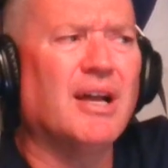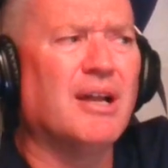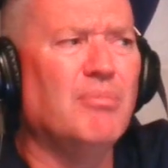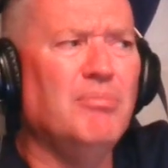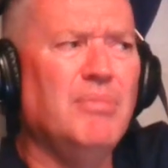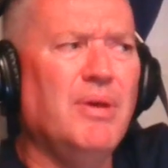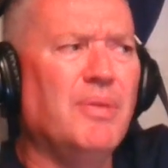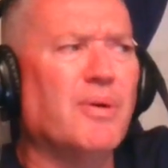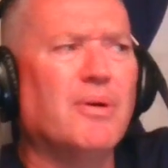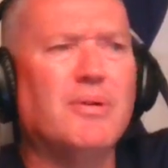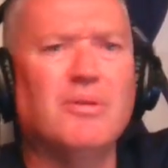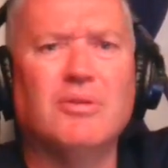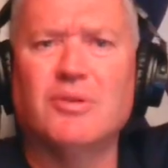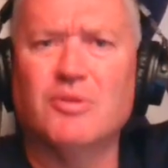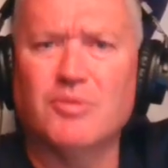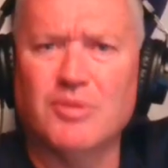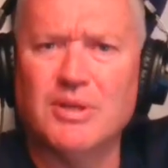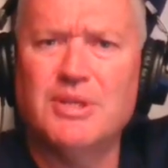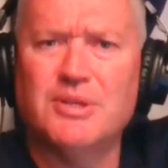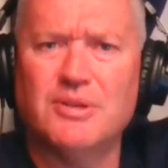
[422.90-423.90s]
a mythical
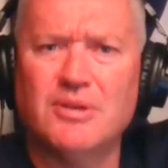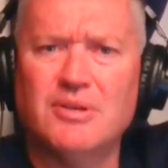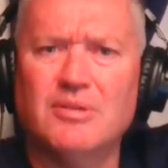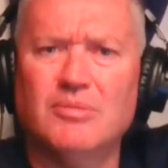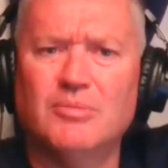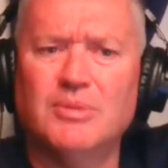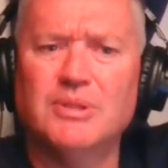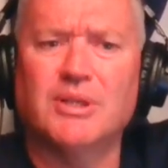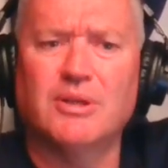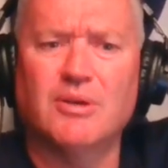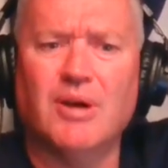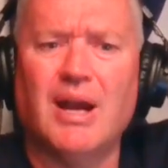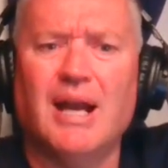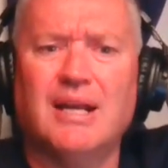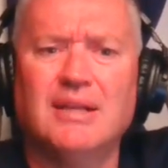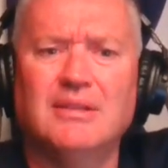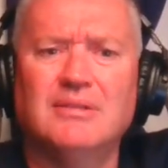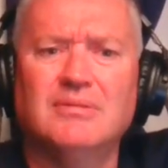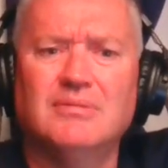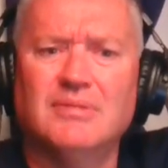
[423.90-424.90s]
creature with the
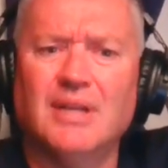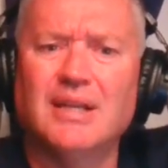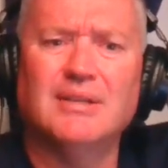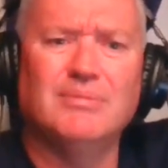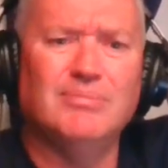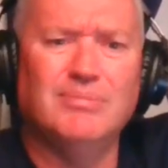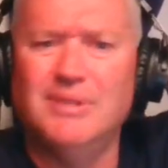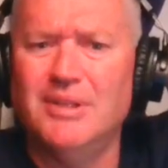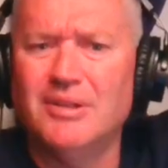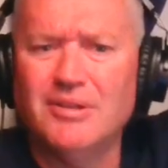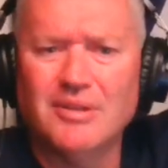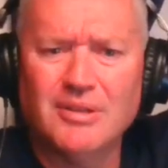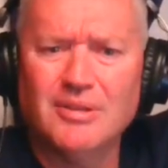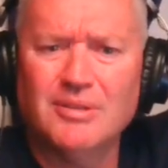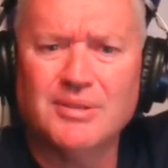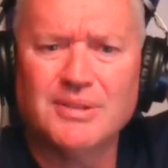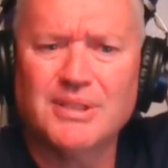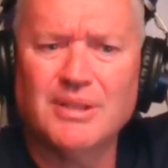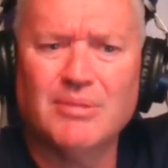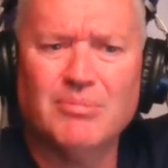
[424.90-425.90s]
Kraken like a year ago
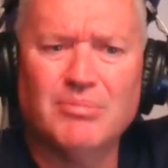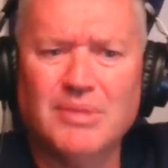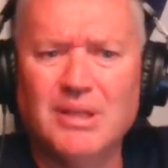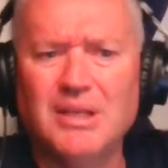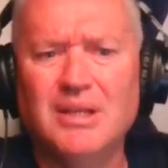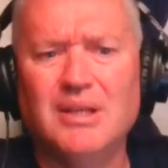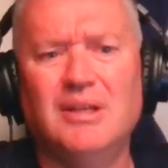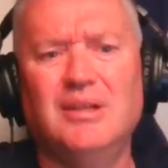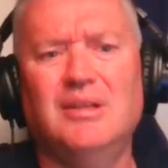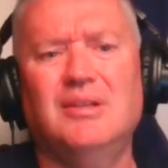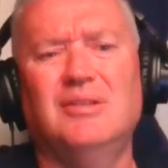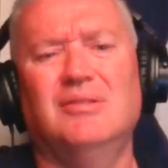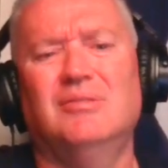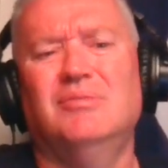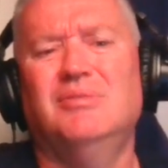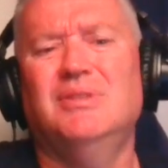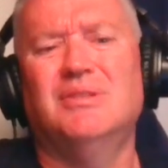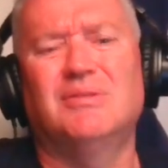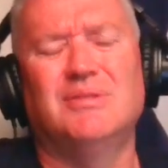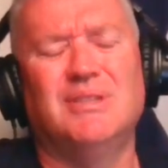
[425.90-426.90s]
or something?
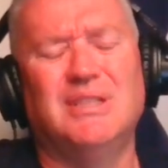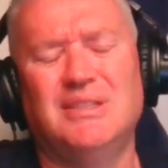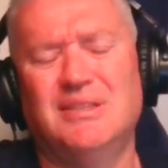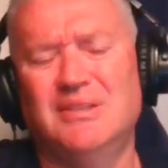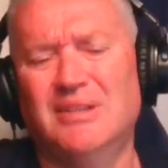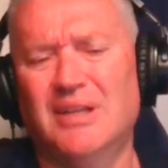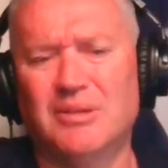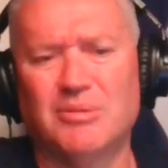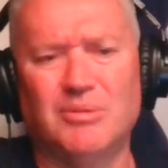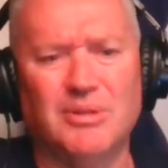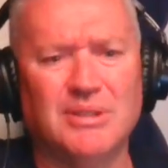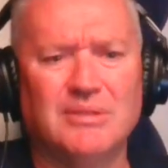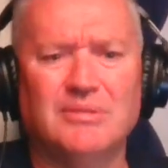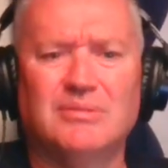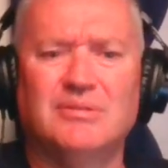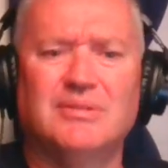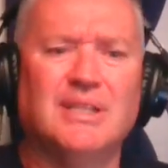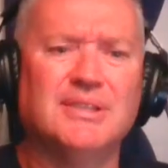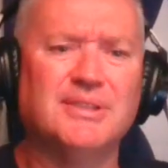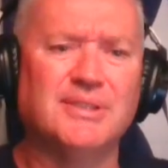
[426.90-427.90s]
We don't need another one.
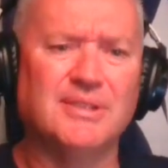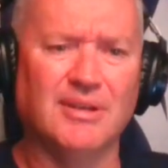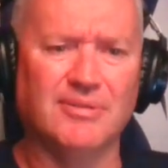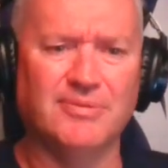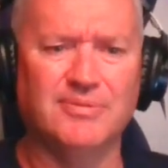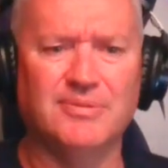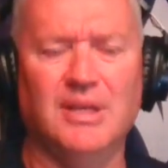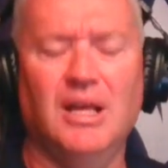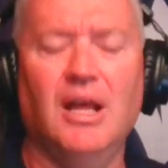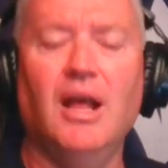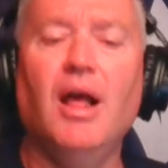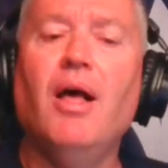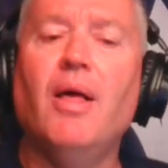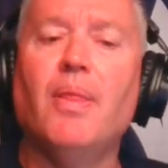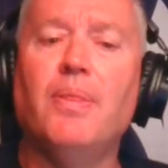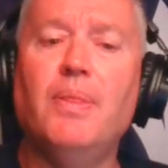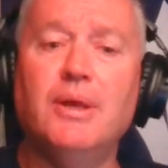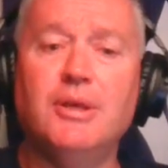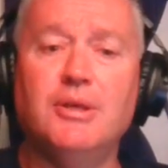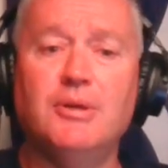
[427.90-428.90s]
That's enough.
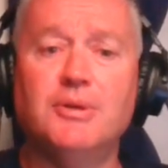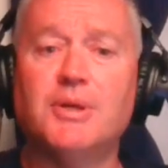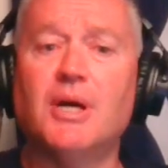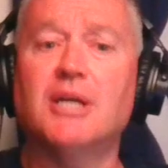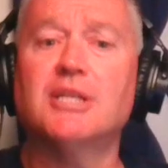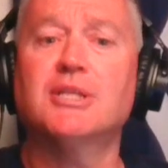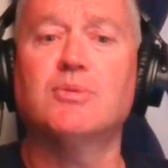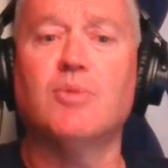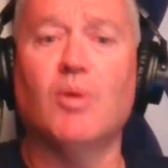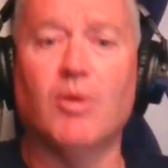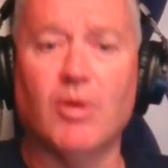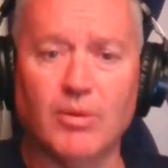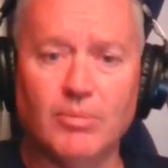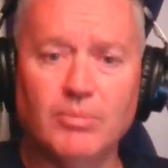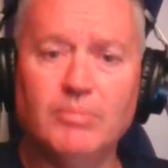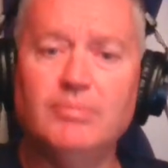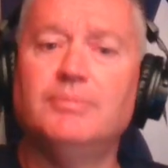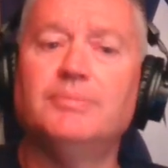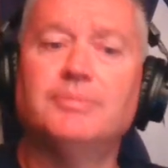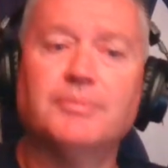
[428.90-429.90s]
The Utah
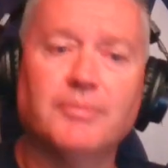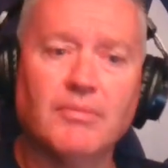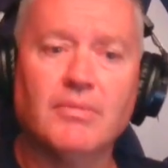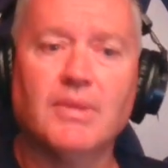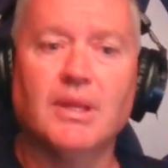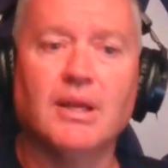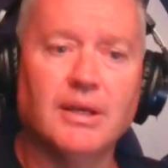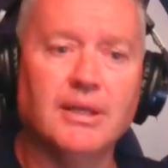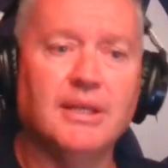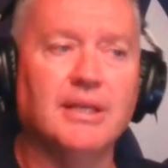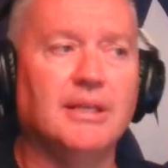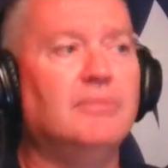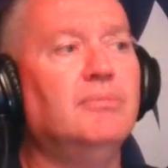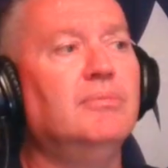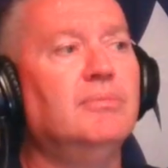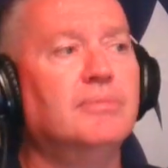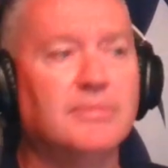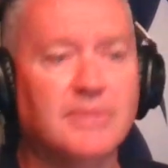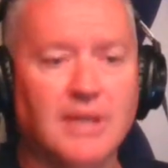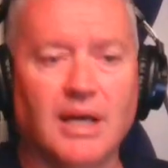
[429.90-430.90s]
Swarm. Again,
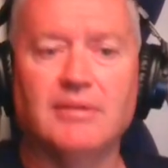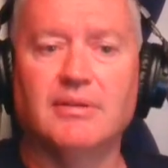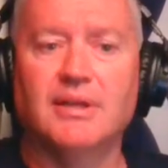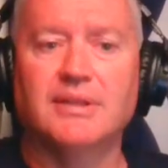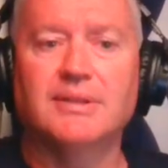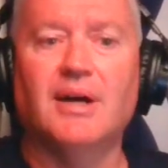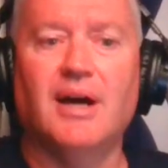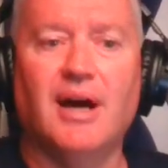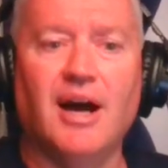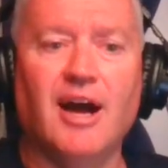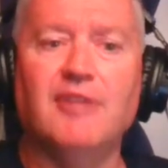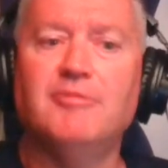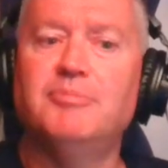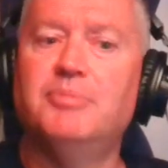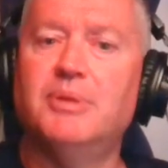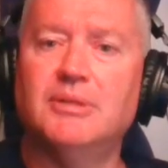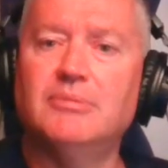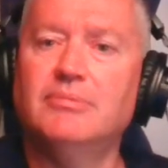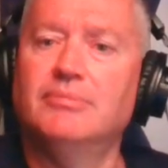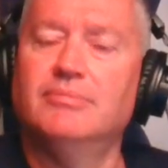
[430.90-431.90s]
kind of like the Hive,
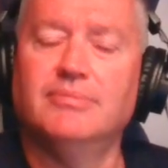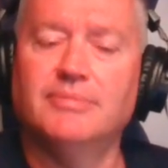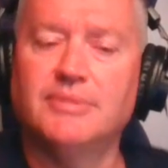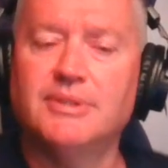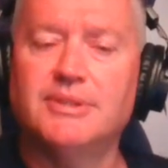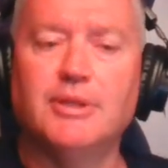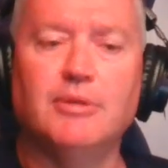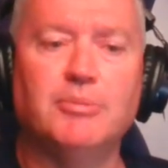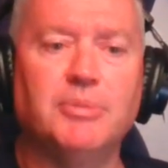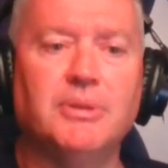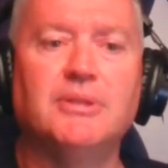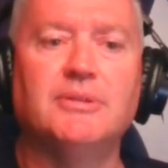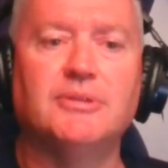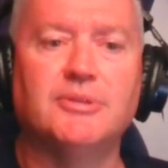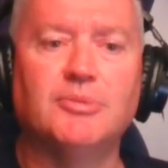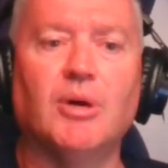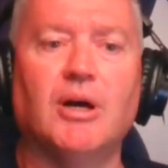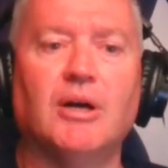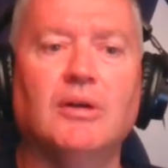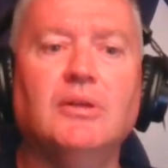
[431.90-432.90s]
but stupid
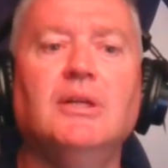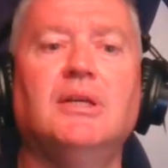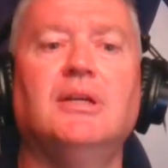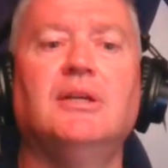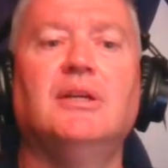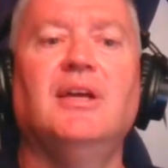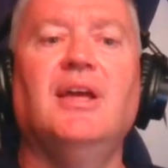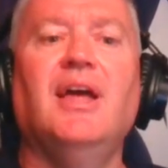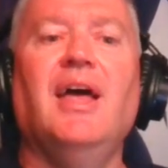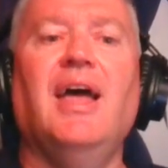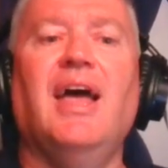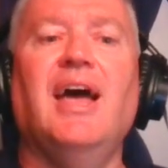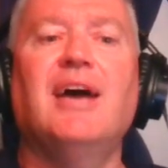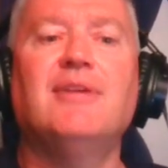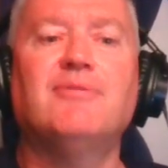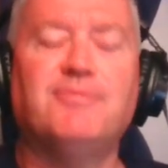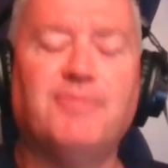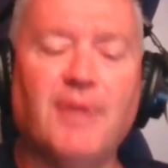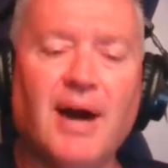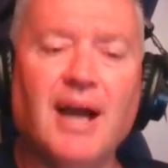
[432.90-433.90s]
as well.
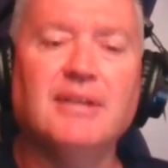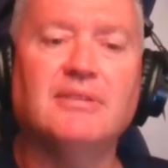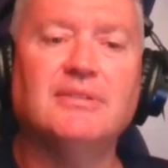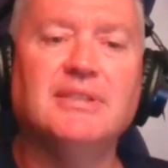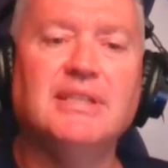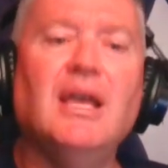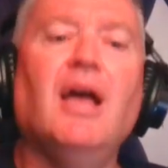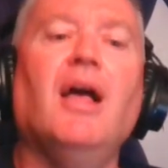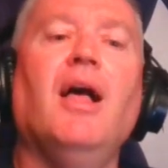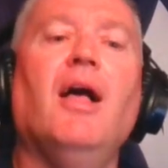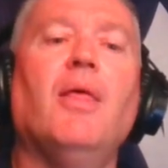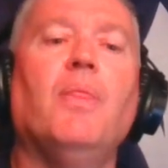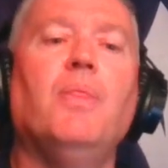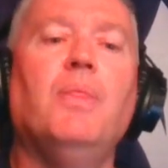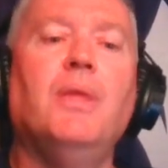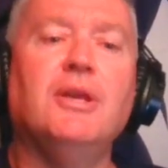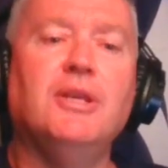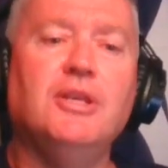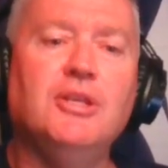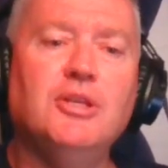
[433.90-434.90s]
And finally,
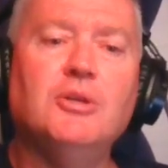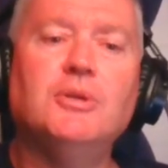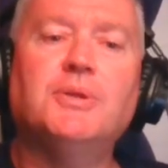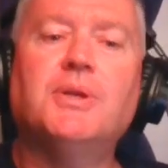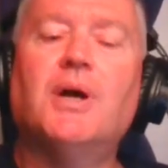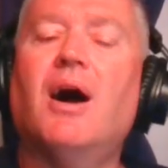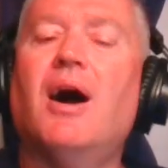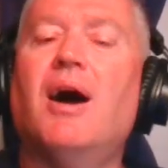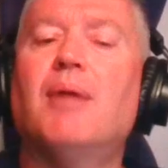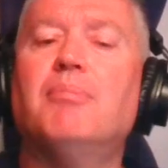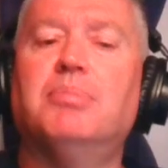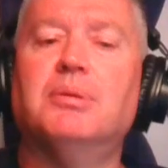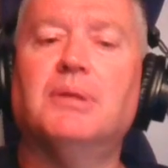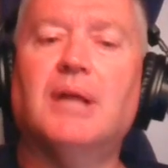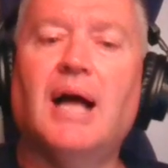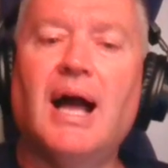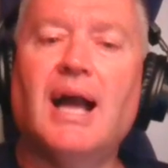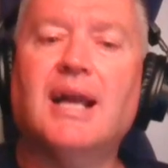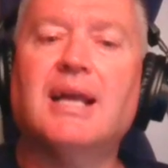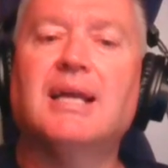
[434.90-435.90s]
the Utah
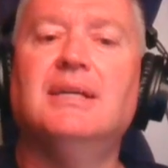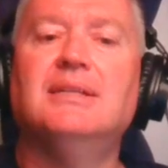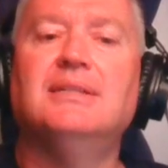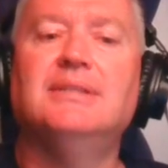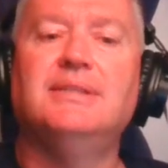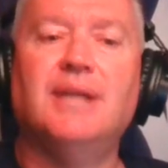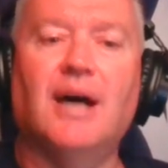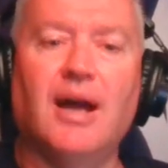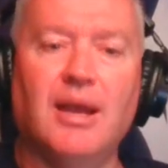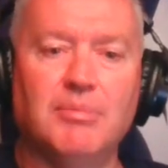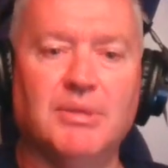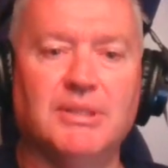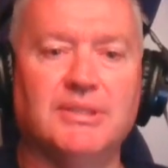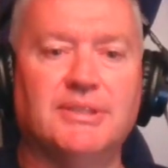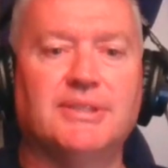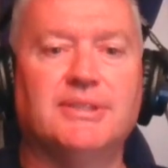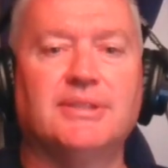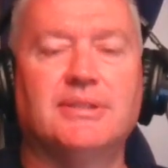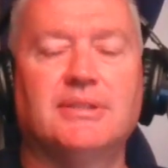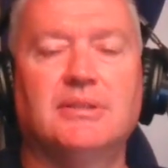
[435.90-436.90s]
Black
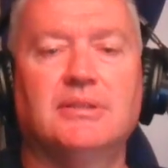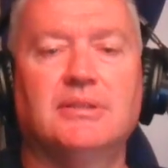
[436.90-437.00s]
Diamonds.